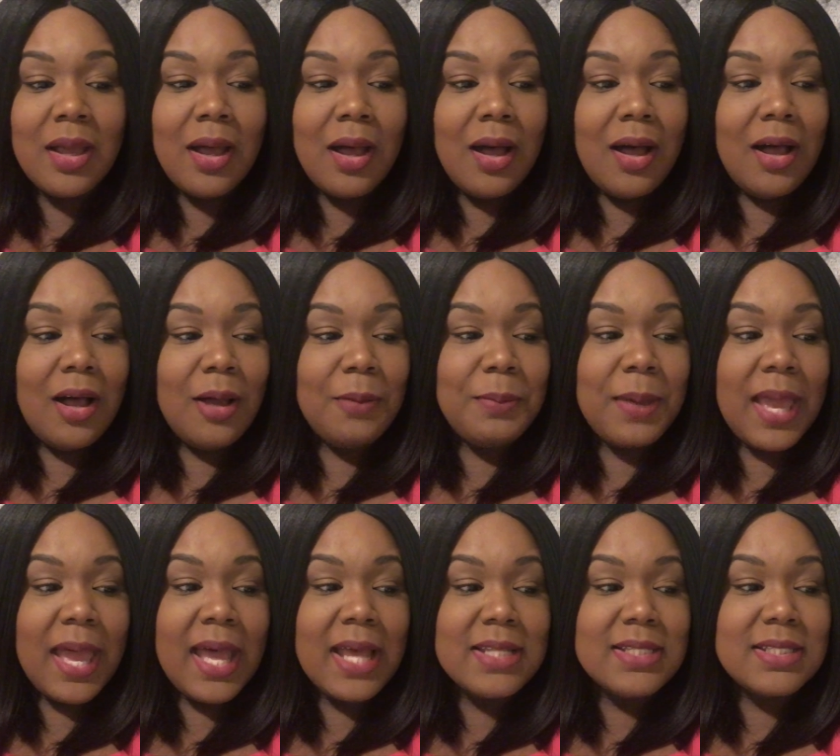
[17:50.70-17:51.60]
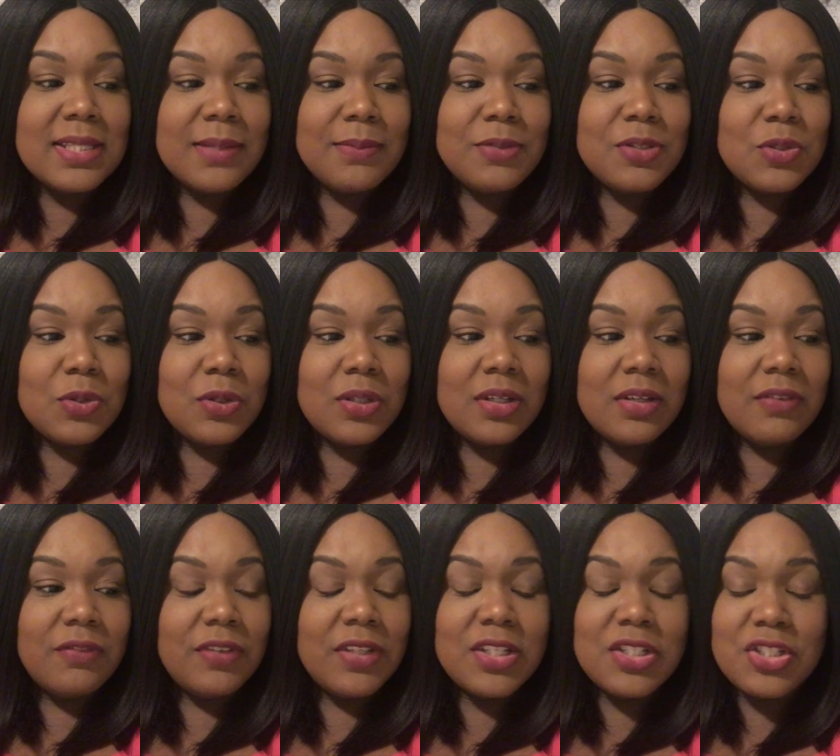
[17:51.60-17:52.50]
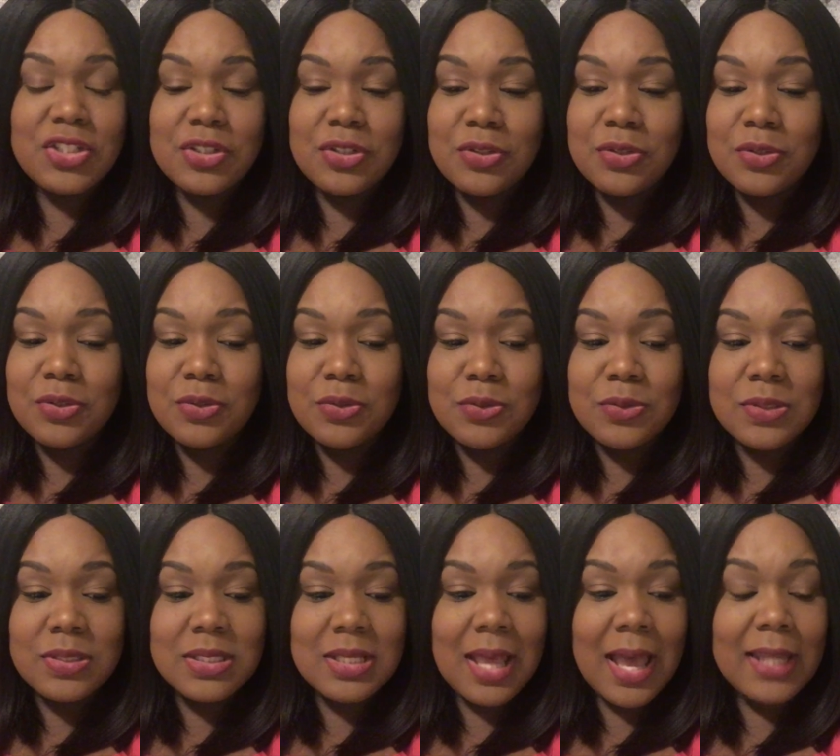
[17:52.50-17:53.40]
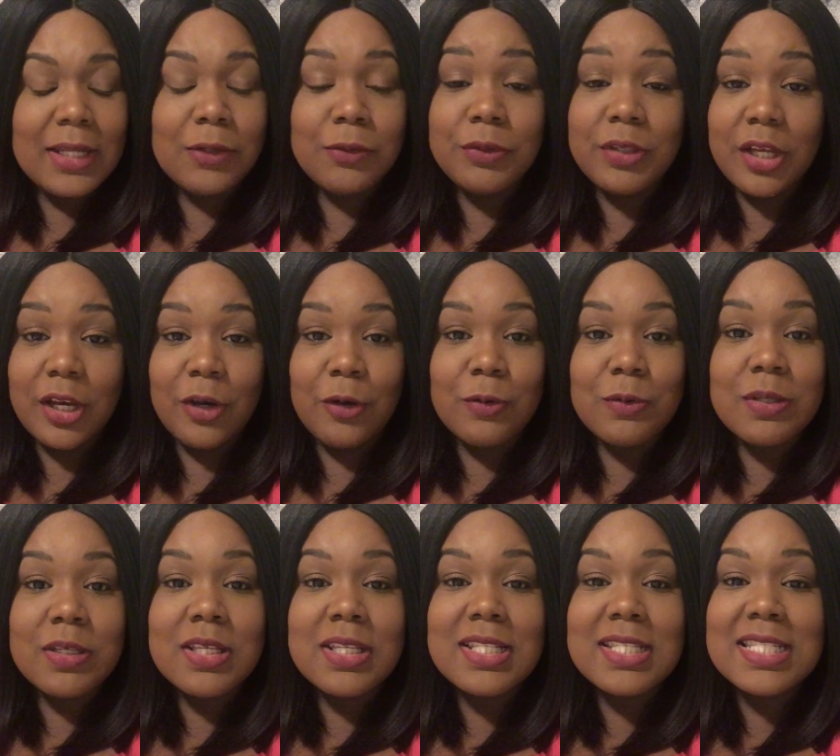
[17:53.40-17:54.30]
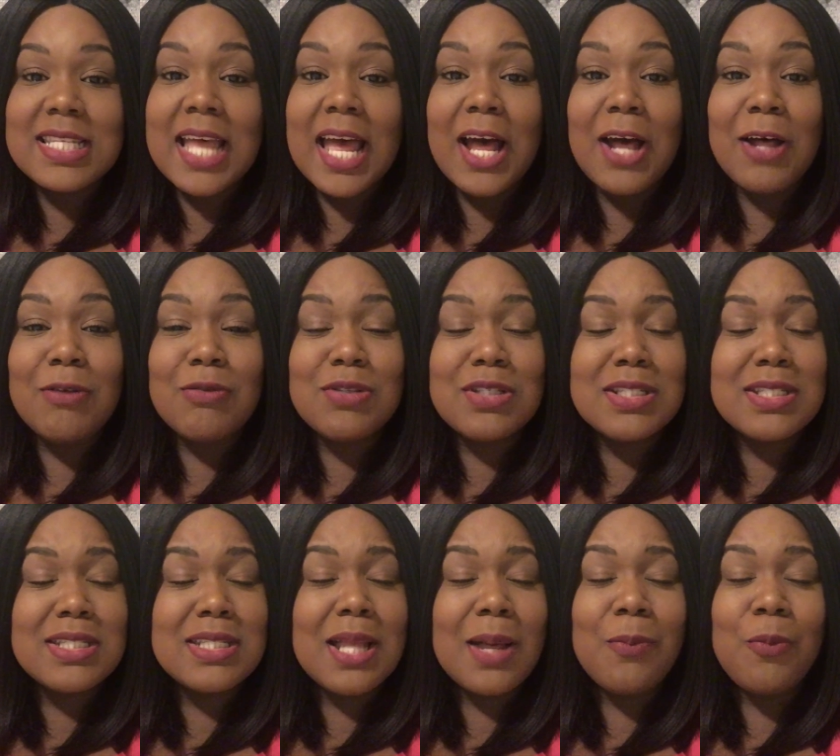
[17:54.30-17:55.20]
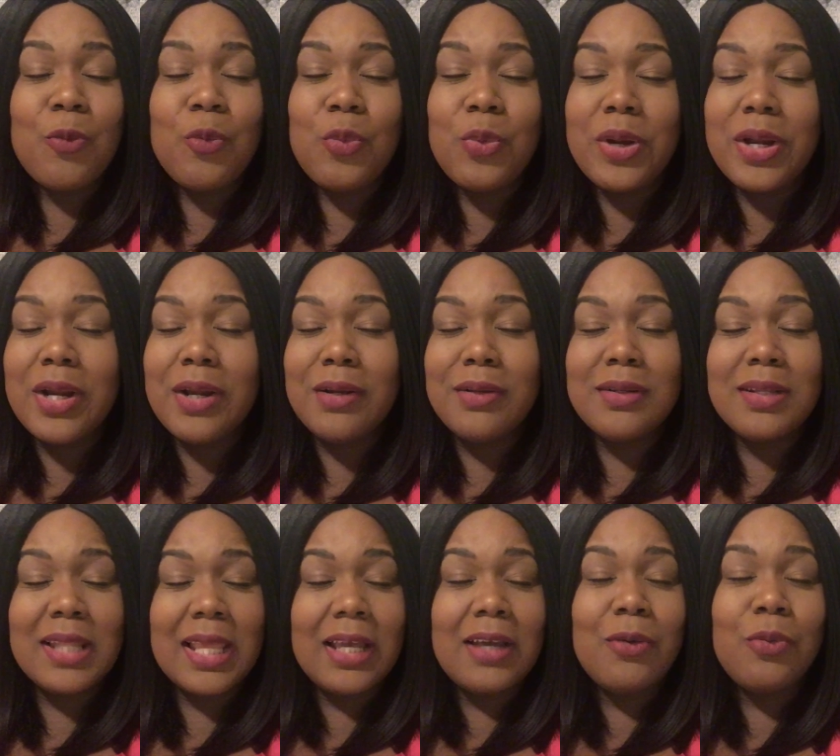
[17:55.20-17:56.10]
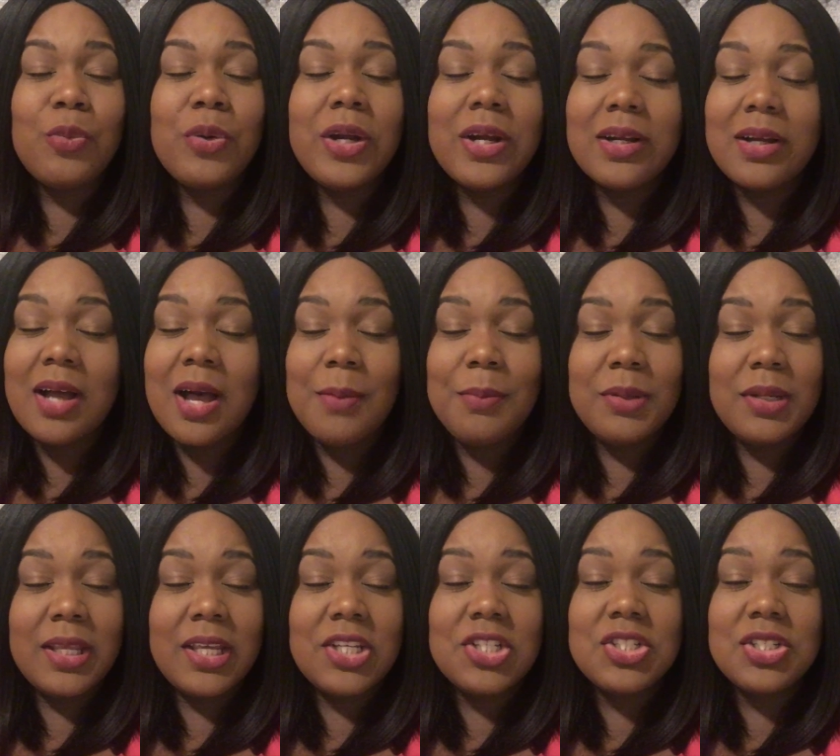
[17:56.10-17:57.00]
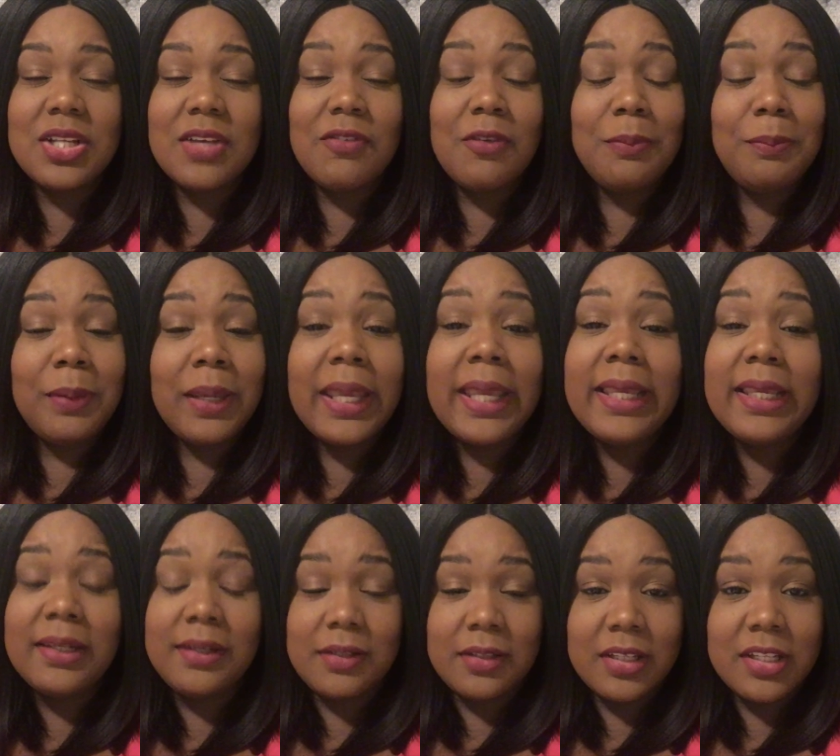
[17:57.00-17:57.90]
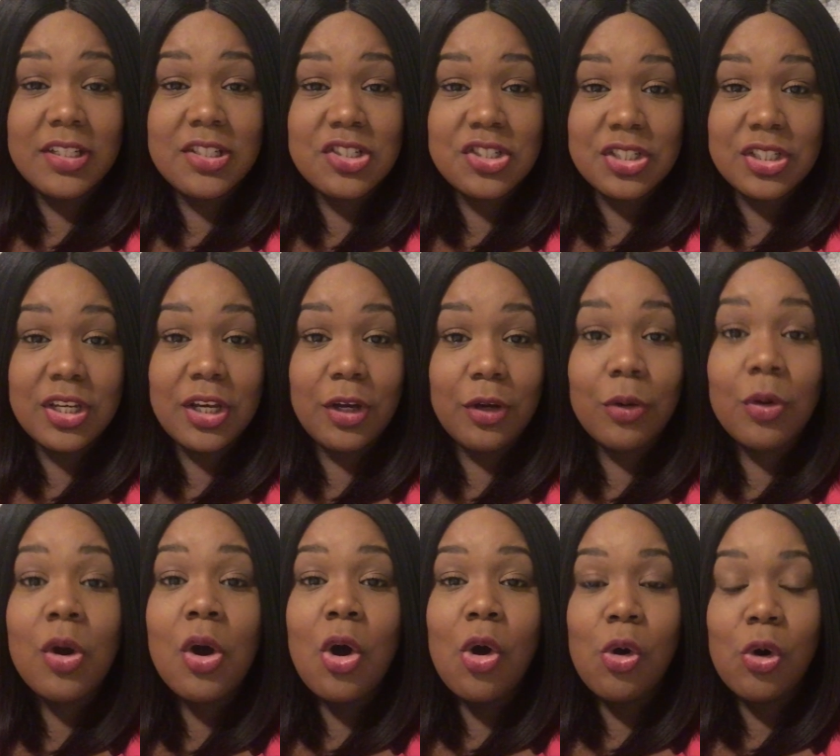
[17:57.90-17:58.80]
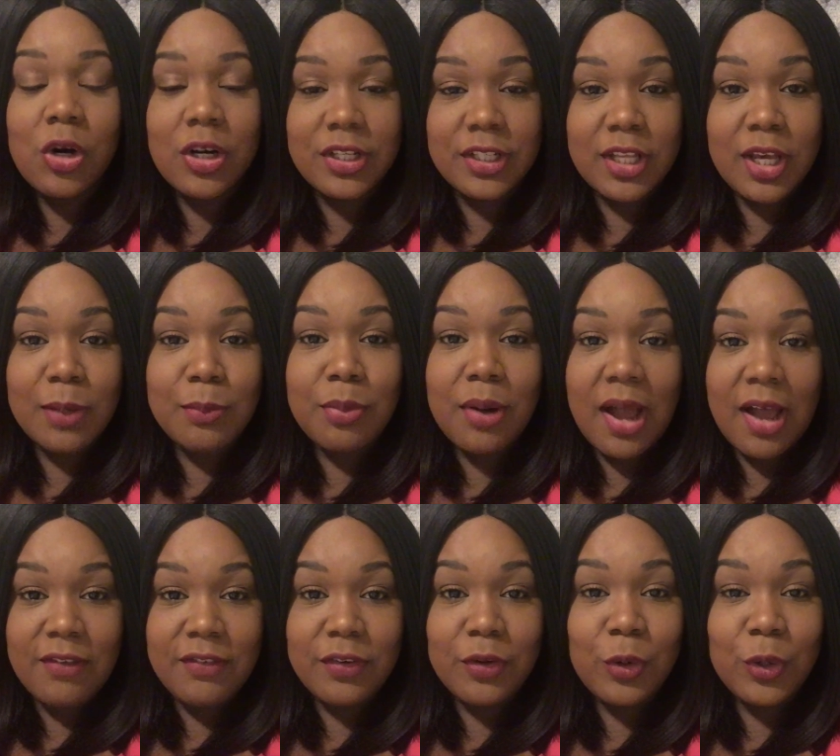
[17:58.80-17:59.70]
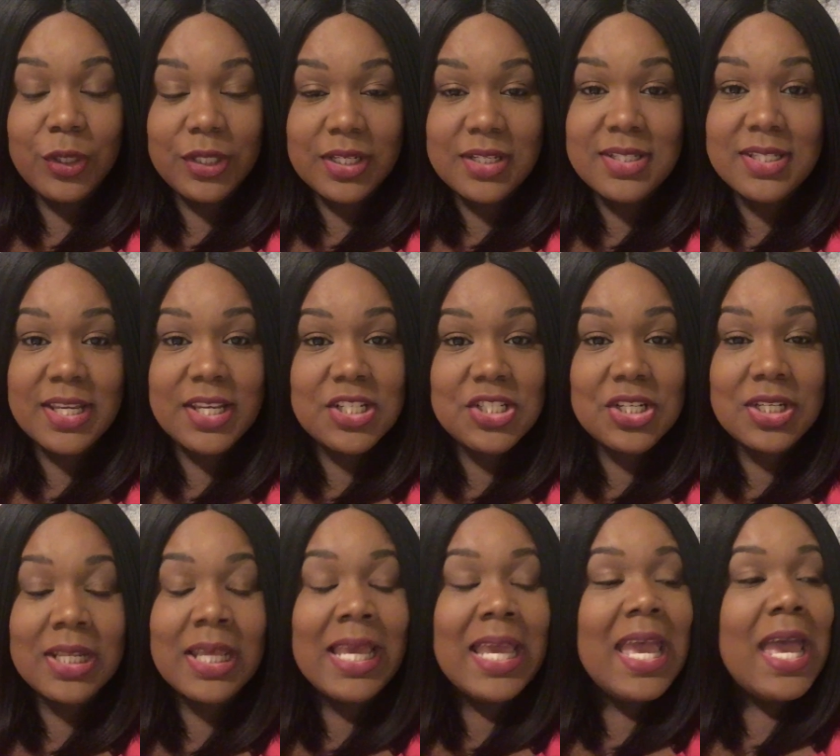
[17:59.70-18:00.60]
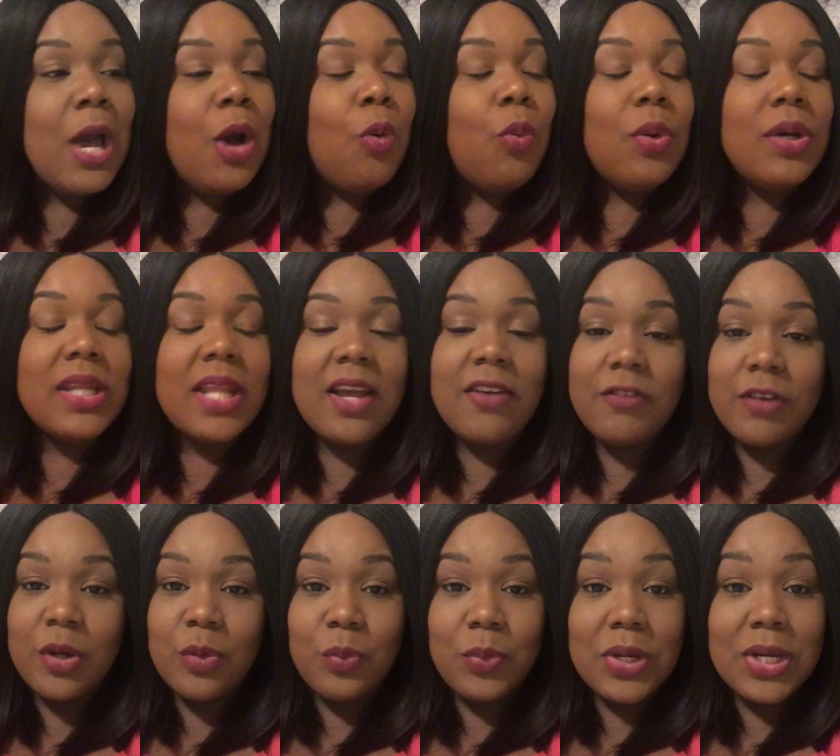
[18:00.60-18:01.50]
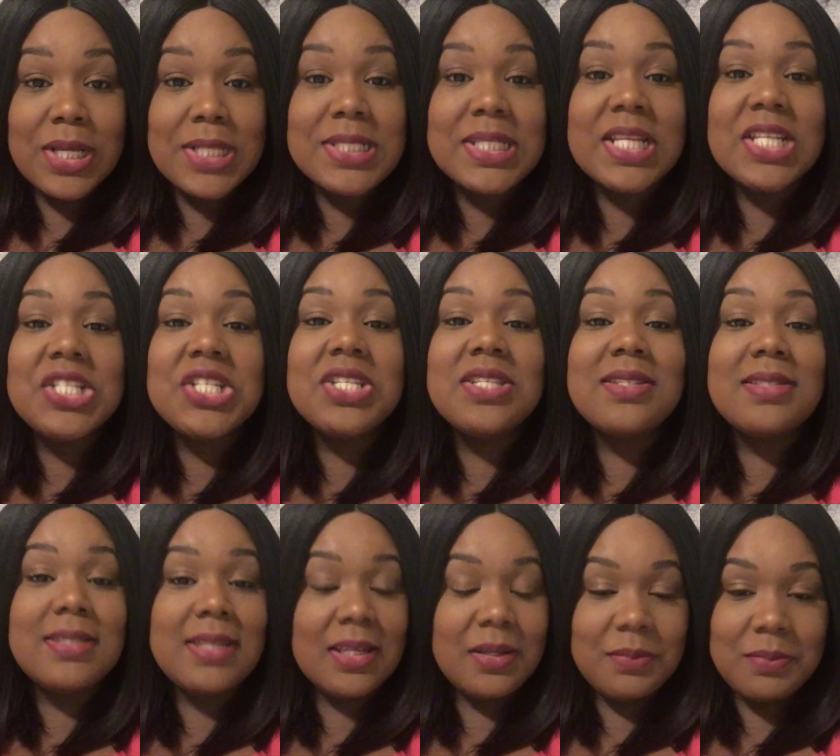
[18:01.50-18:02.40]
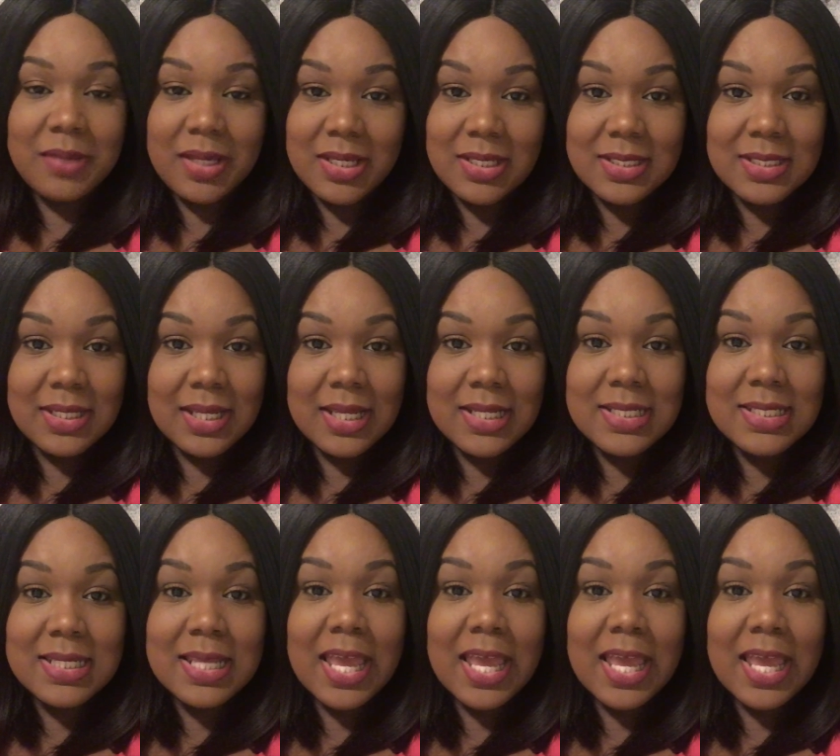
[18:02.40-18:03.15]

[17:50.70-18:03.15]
had some sort of issues. I don't know. It sounds some weird, like a weird combination of a bank and an NGO or a nonprofit organization. Whatever it was, it just didn't make sense.